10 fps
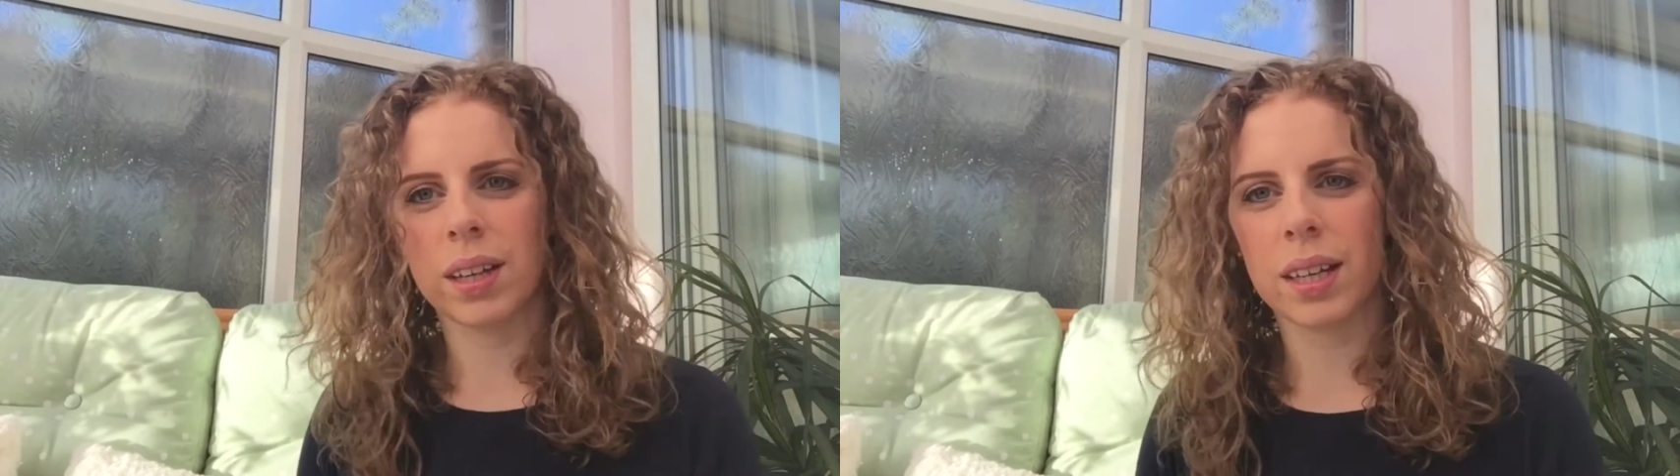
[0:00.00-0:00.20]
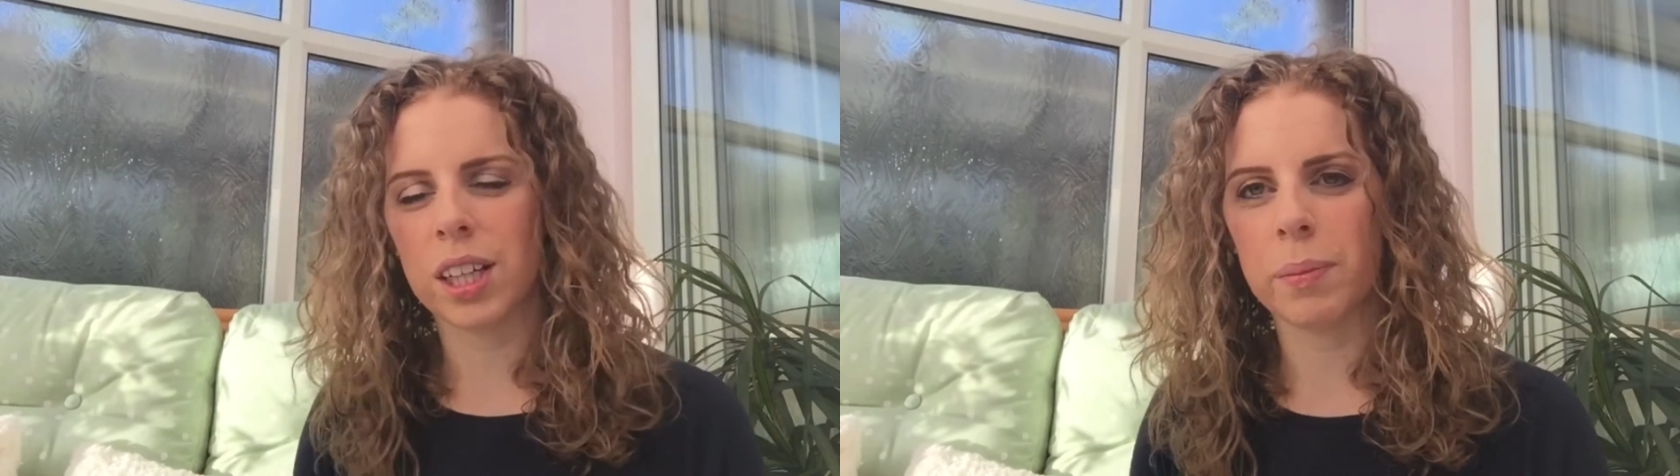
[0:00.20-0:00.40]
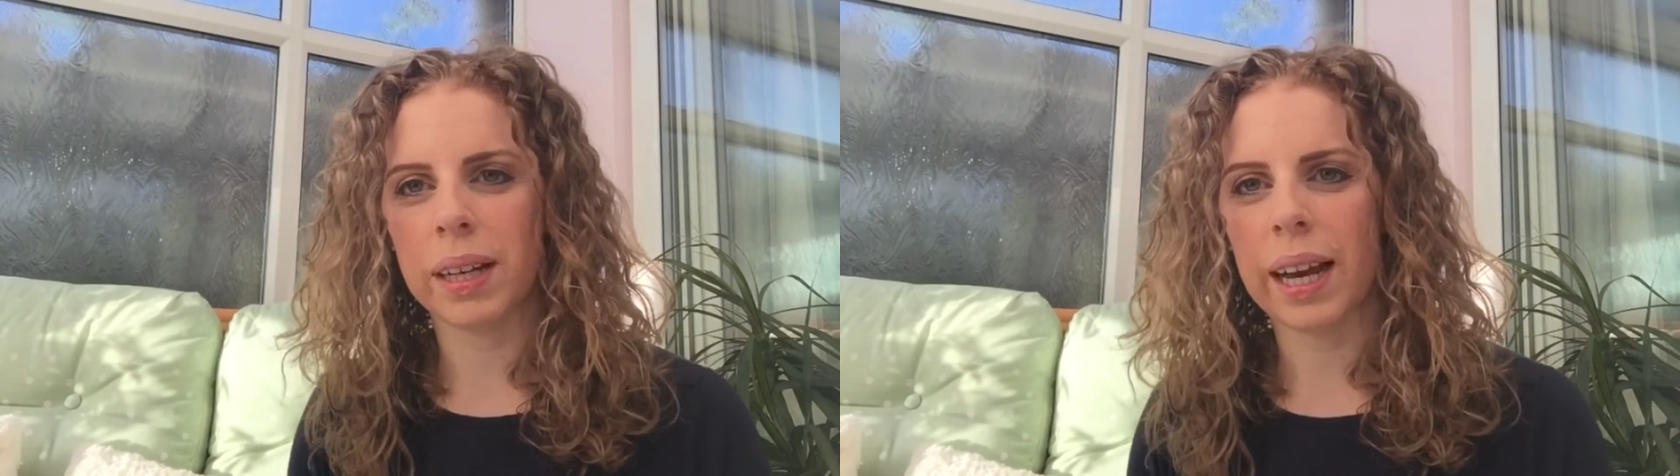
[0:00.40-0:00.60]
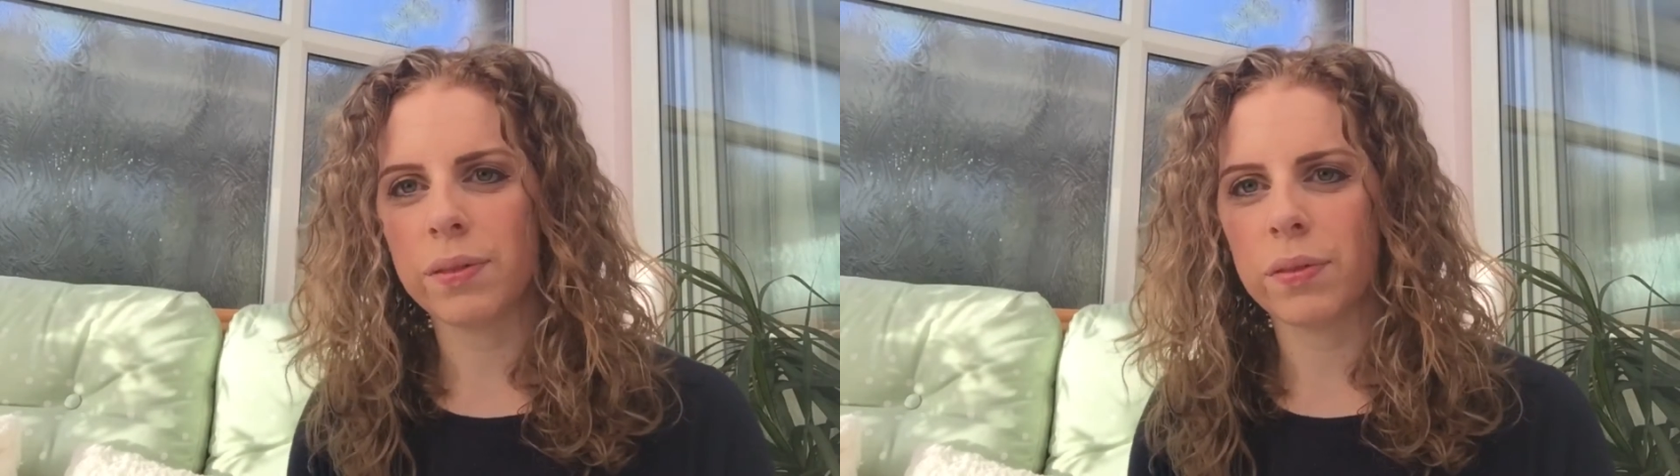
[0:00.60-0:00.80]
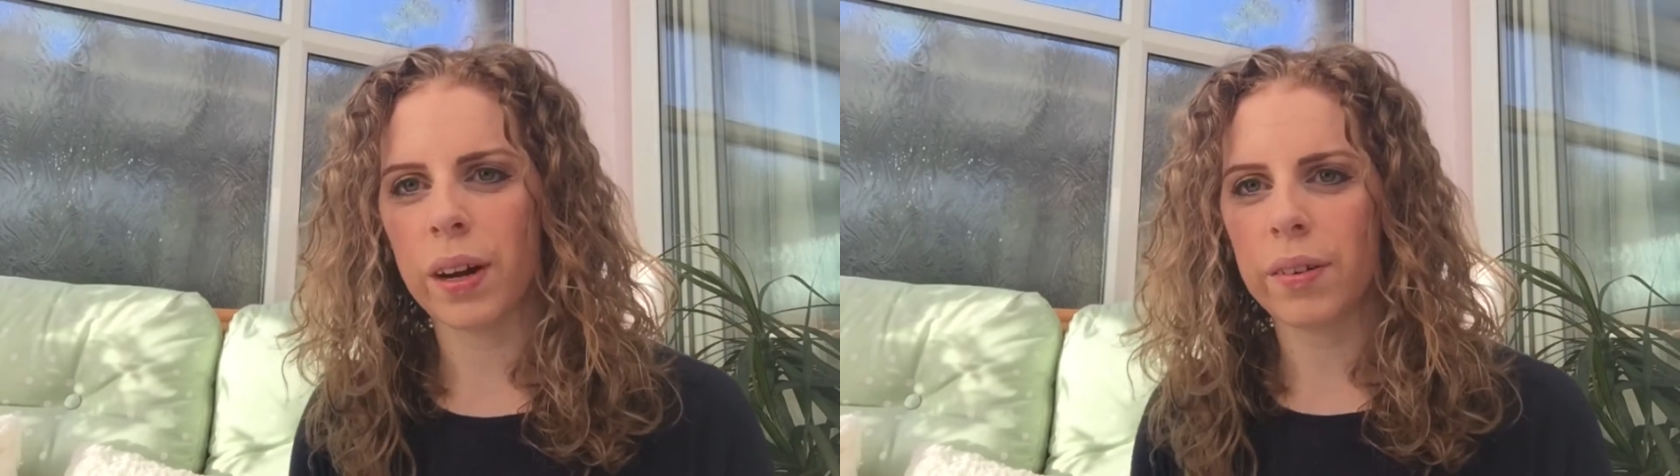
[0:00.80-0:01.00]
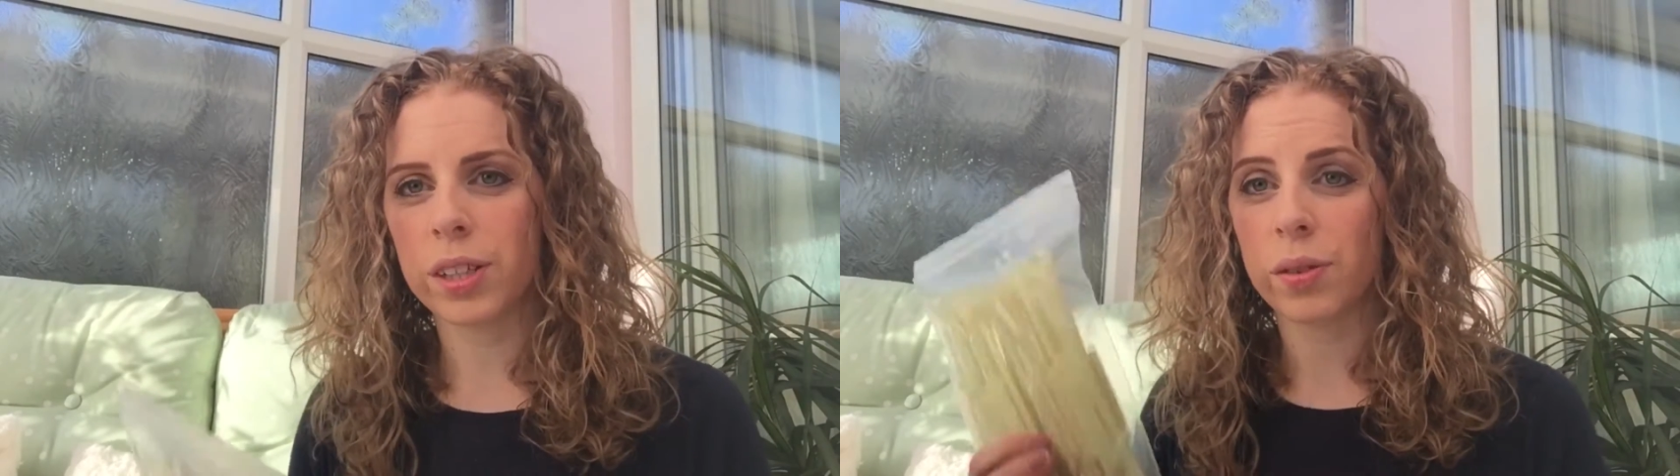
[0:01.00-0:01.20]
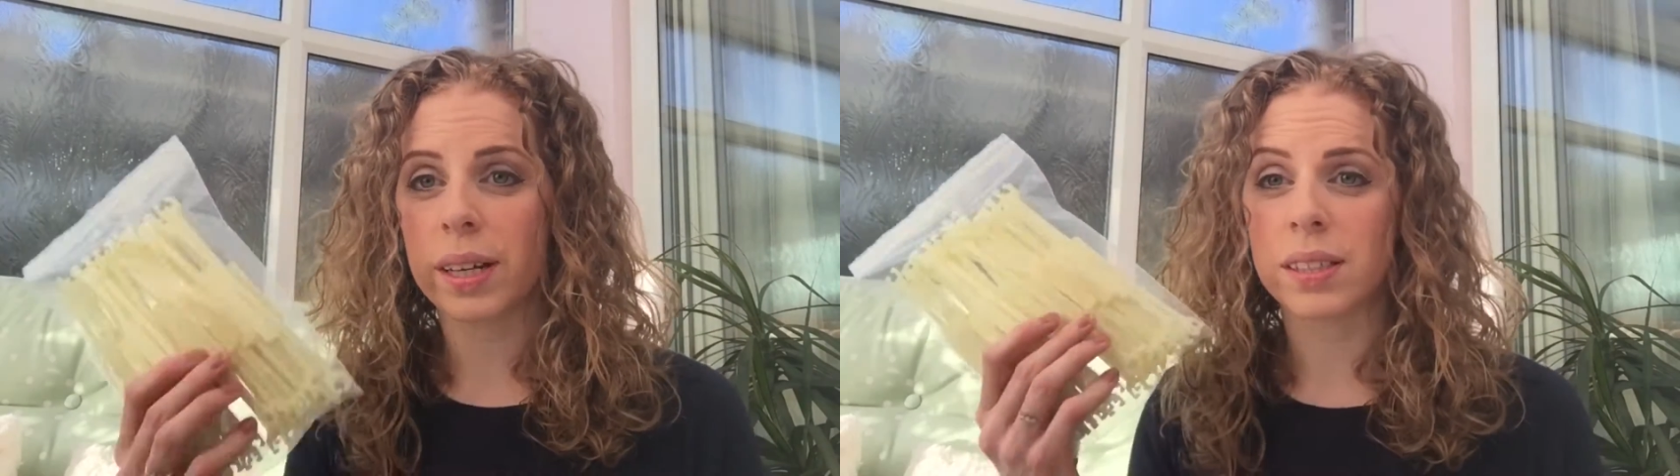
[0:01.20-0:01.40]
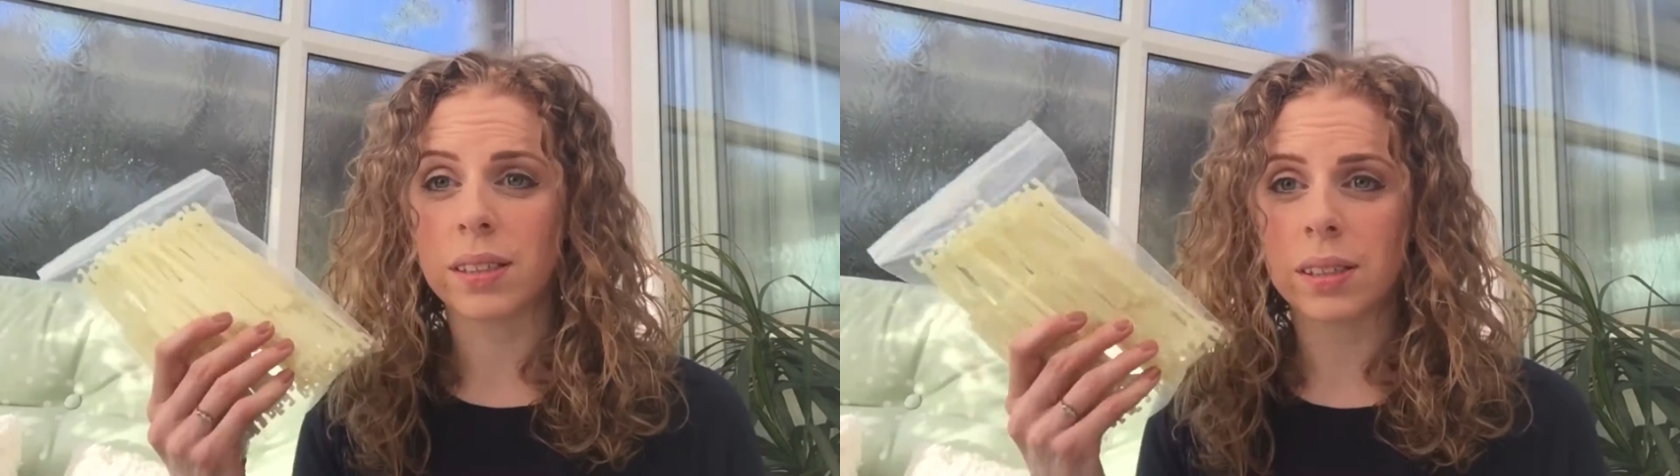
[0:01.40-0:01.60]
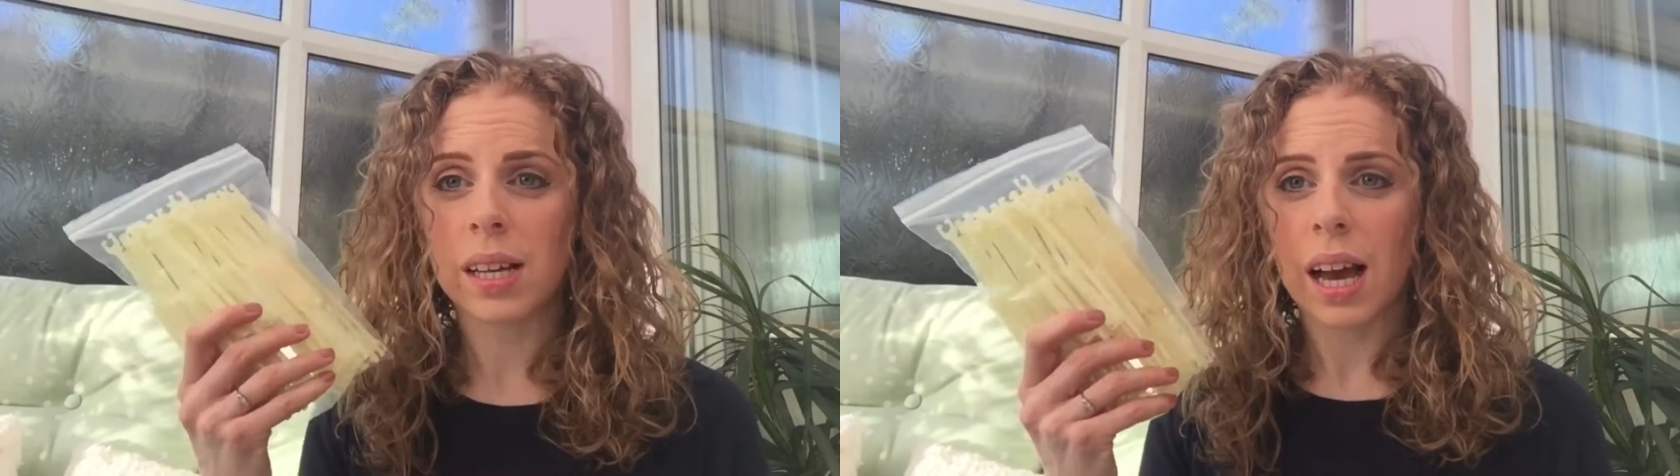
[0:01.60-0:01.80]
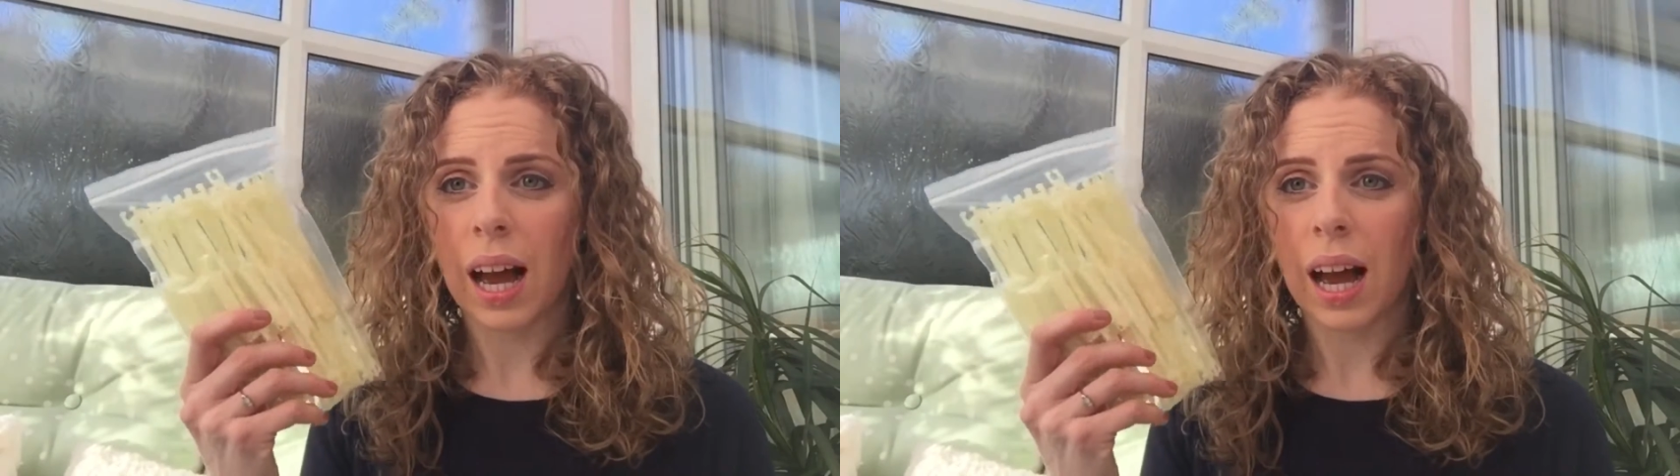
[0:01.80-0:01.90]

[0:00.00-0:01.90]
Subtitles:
accumulated for various reasons,